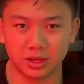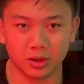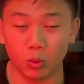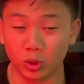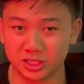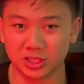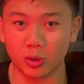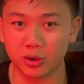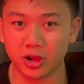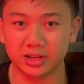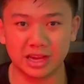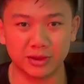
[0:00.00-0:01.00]
what's going
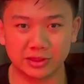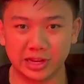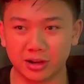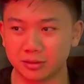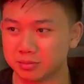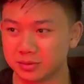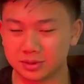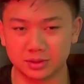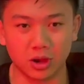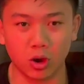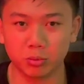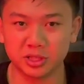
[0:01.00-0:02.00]
on down there,
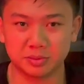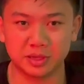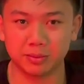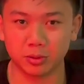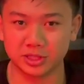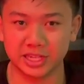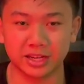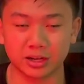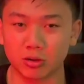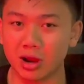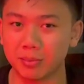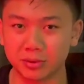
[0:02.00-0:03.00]
homeless people taking a
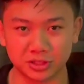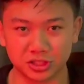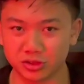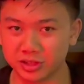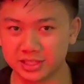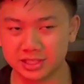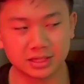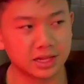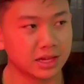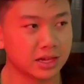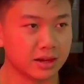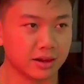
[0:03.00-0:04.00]
crap on the streets.
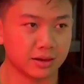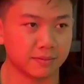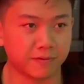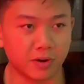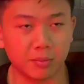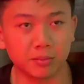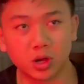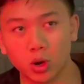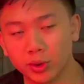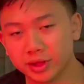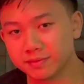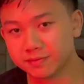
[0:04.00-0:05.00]
From
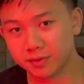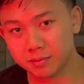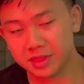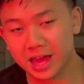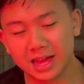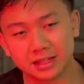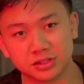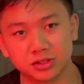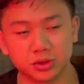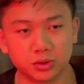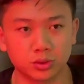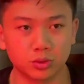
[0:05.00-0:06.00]
going from that
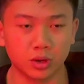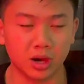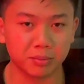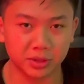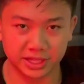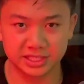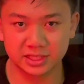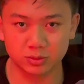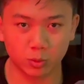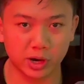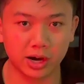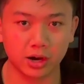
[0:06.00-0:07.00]
to a place
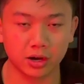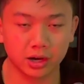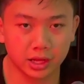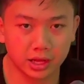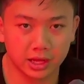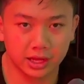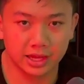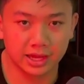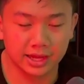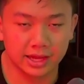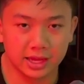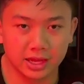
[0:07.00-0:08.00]
where
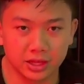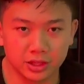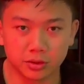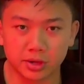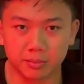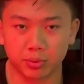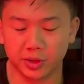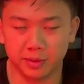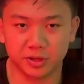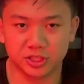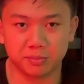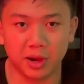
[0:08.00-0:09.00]
you can pretty
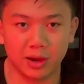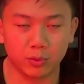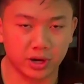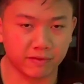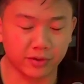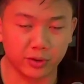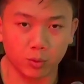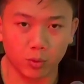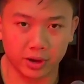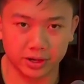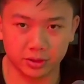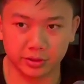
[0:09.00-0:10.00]
much buy whatever you
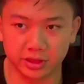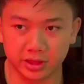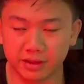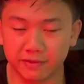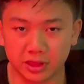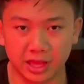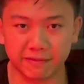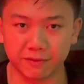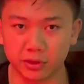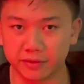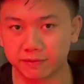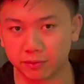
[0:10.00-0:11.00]
want, you can live a life
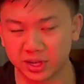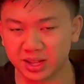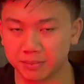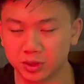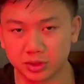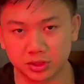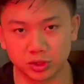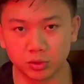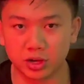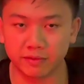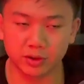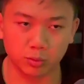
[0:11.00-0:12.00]
full of freedom, you can do
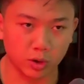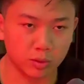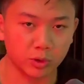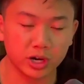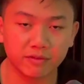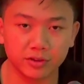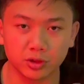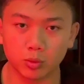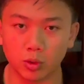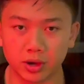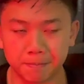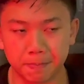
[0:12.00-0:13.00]
whatever you want, whenever you
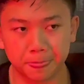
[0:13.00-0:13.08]
want.